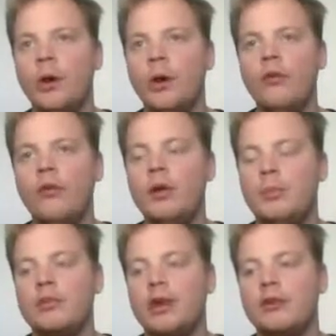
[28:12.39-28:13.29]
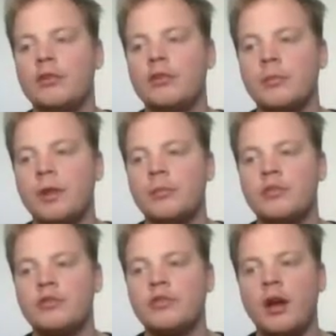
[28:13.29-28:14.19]
Only presenters will be
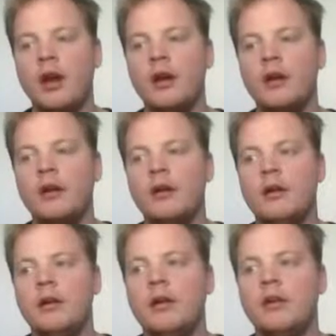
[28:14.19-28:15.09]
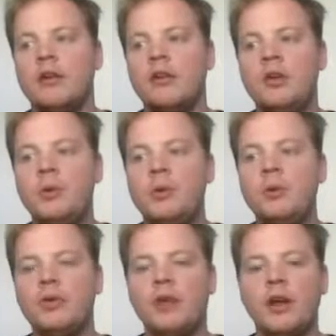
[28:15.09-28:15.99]
able to share. So
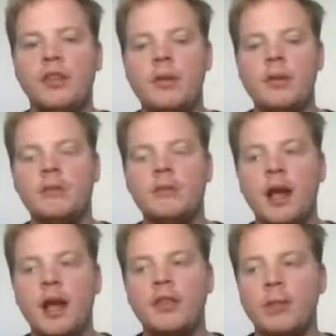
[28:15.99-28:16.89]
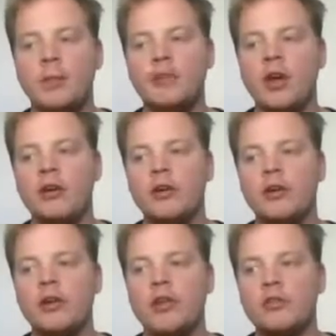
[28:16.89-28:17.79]
you click them to make them a presenter,
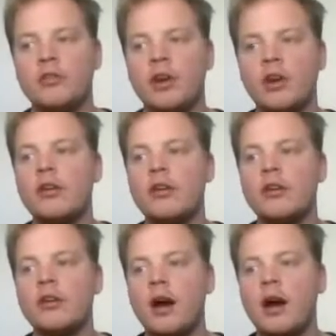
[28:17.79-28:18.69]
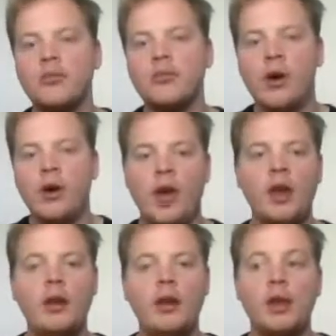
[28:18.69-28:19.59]
and then they can share their desktop. So
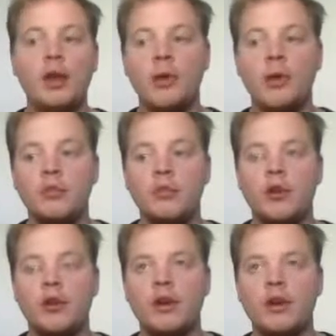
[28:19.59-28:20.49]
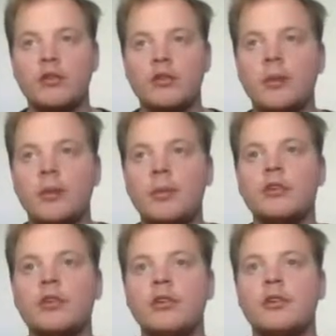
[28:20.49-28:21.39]
anybody will be able to share their desktop.
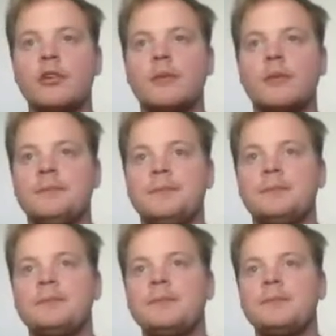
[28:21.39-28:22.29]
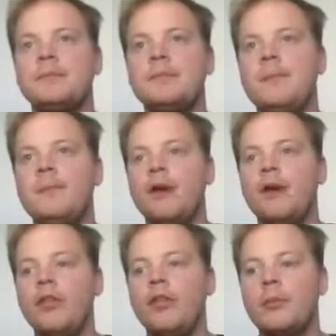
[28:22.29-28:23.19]
It's just
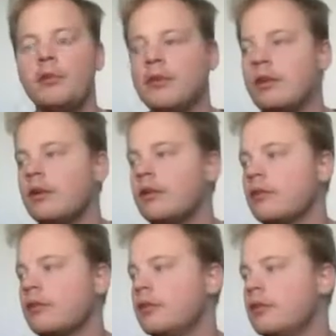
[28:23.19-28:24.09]
only the presenters.